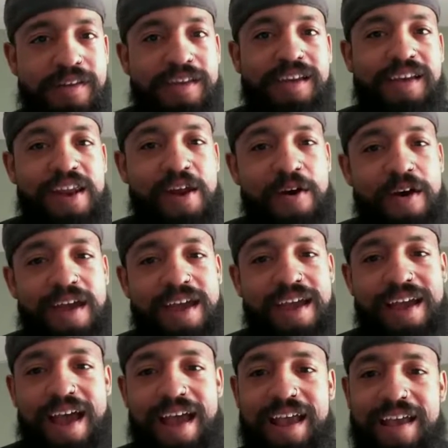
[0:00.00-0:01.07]
I
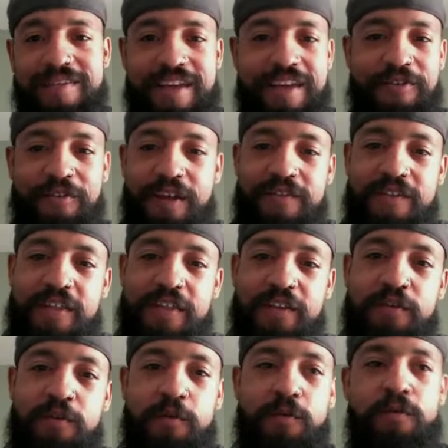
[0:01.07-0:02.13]
guess I don't really have anything
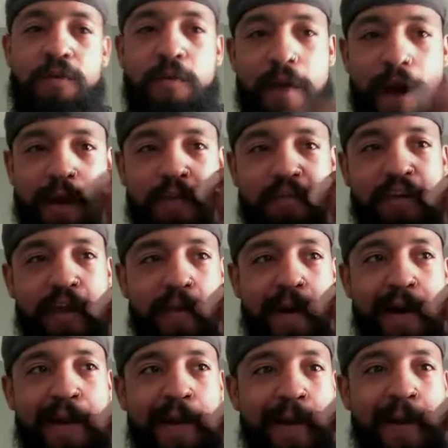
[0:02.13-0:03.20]
too bad to say
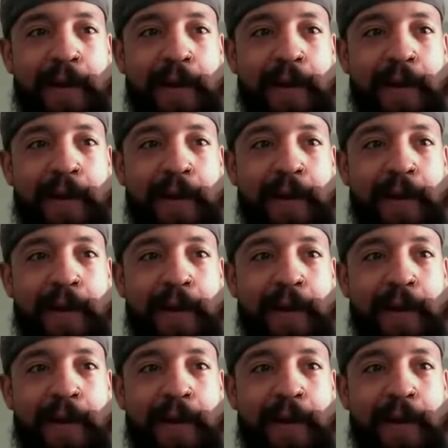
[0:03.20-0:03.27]
about it.